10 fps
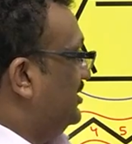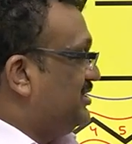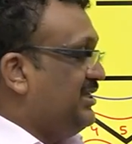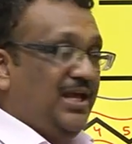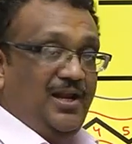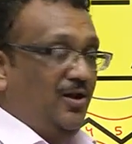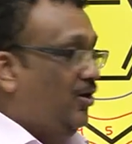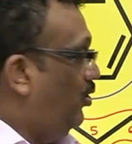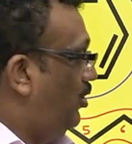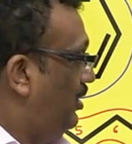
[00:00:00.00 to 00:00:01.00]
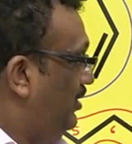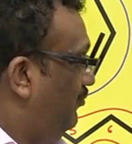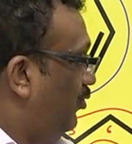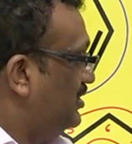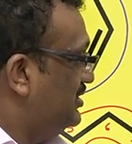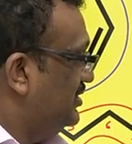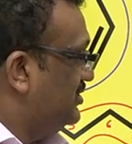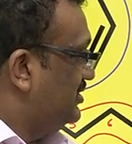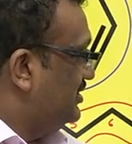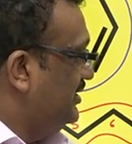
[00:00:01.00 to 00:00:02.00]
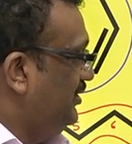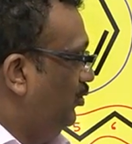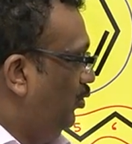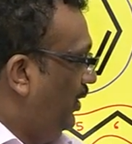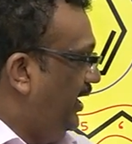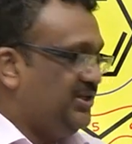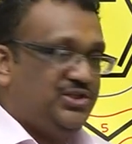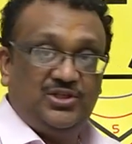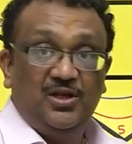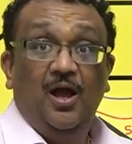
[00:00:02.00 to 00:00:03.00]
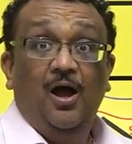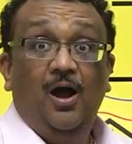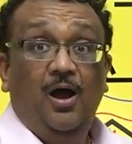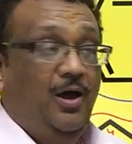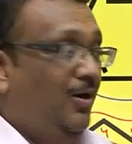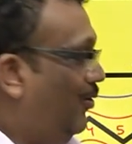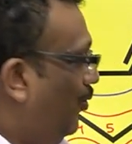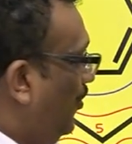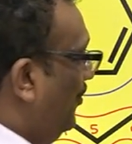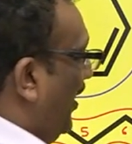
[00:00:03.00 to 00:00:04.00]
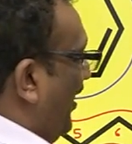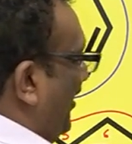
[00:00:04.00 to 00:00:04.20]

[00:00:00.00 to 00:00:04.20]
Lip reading: Cl, or what is this? COH. Oh my